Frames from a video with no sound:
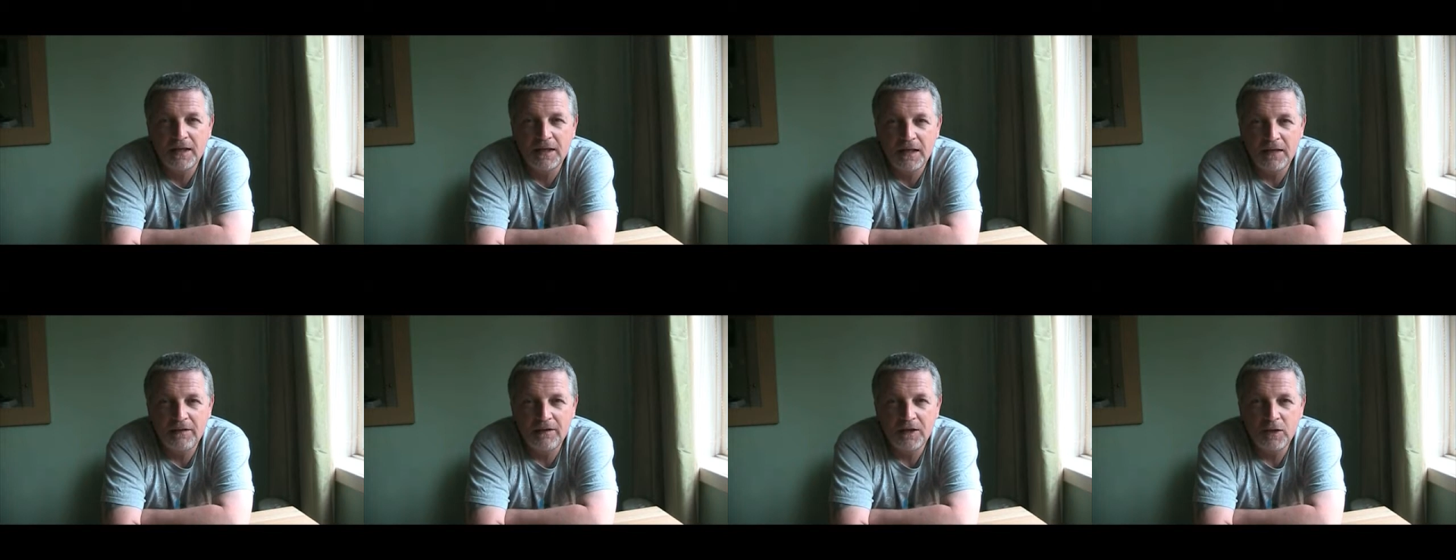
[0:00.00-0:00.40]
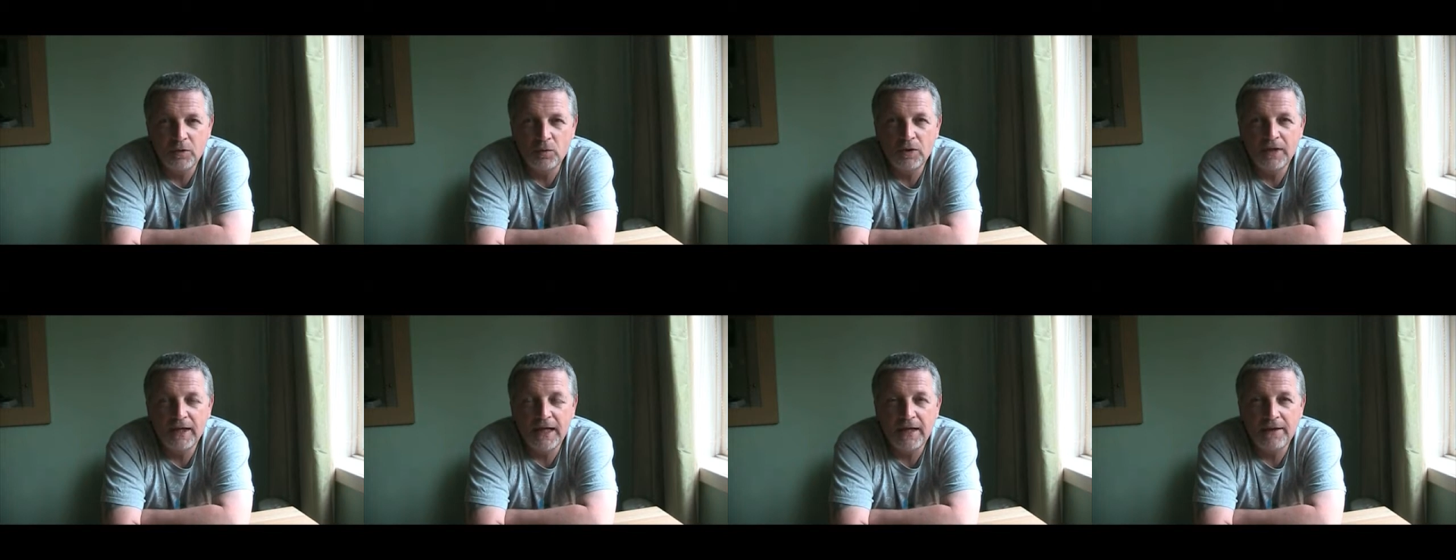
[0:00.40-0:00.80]
In the
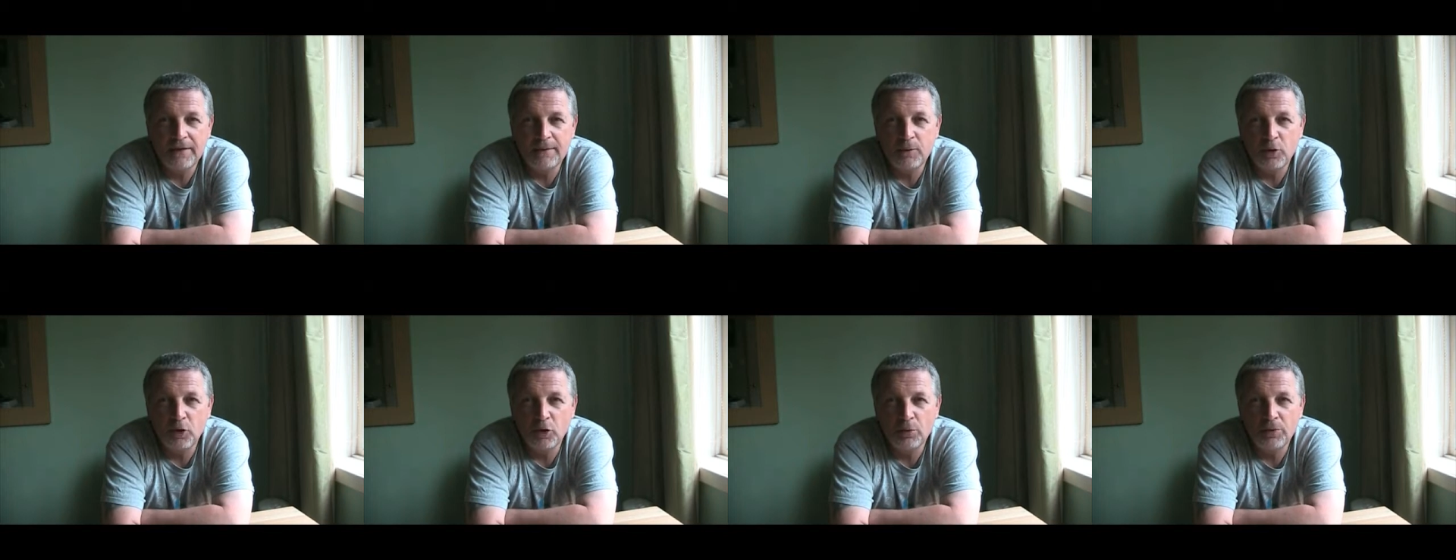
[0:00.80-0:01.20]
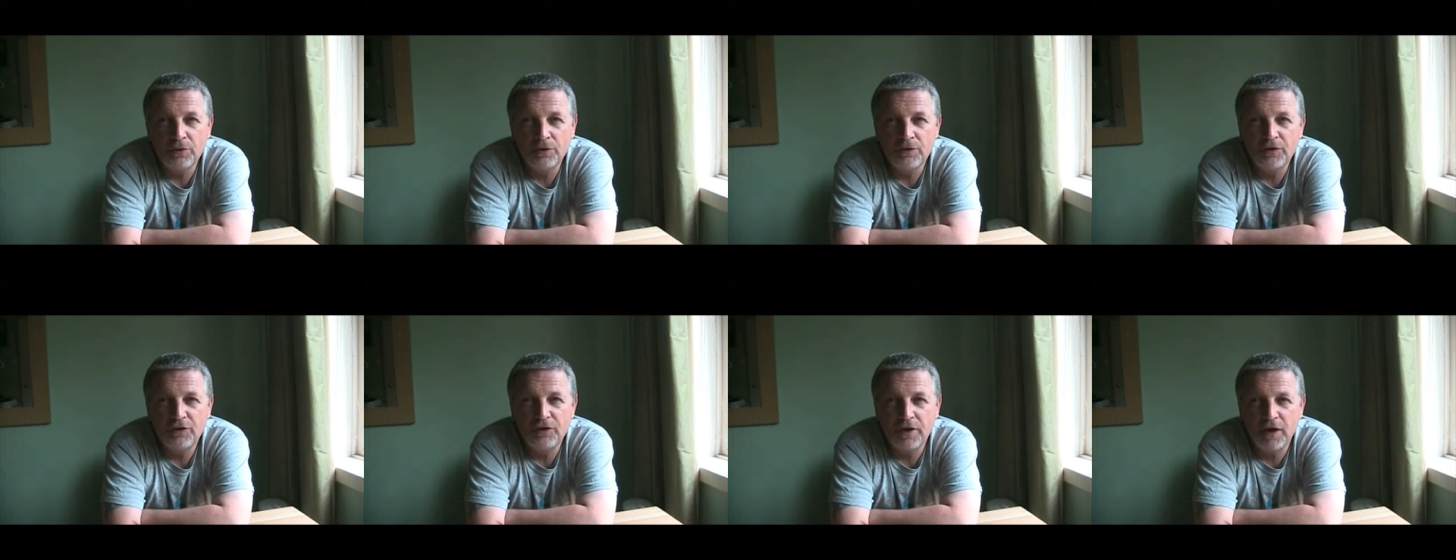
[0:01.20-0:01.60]
UK at the
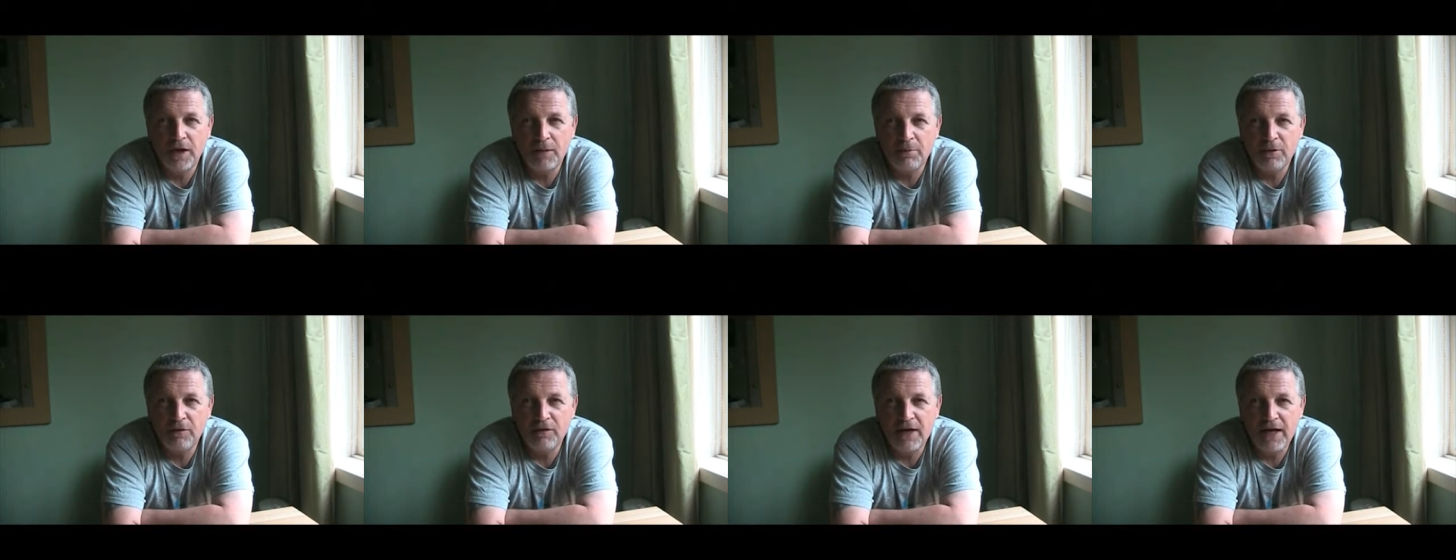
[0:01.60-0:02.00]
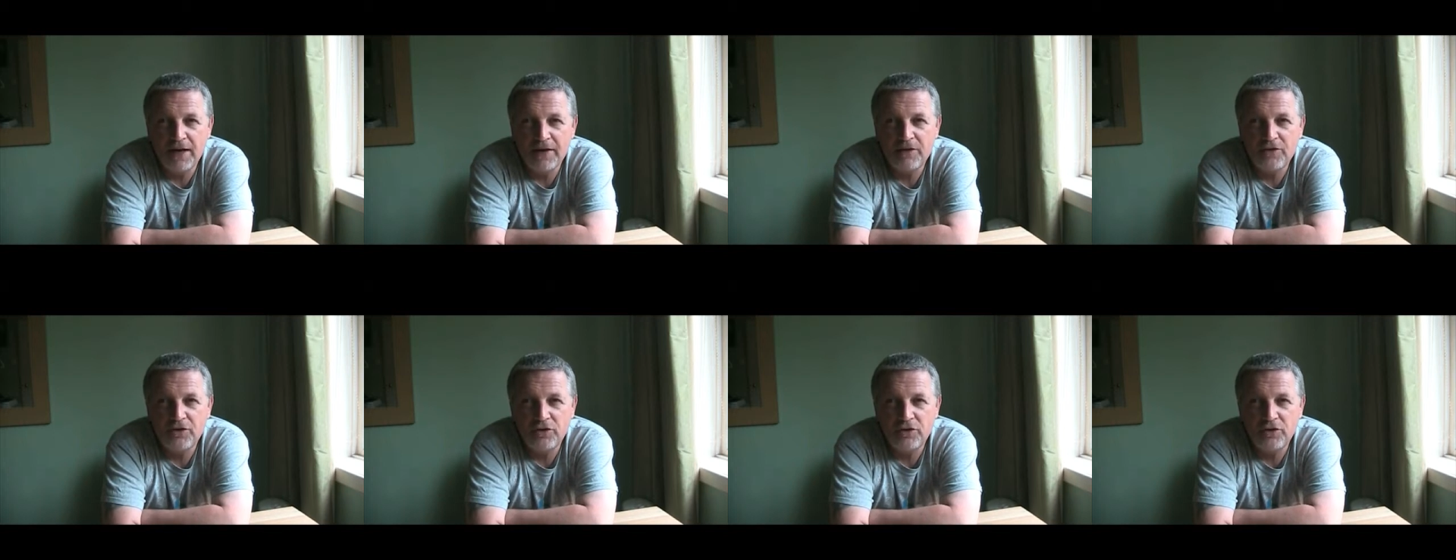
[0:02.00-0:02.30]
moment, providing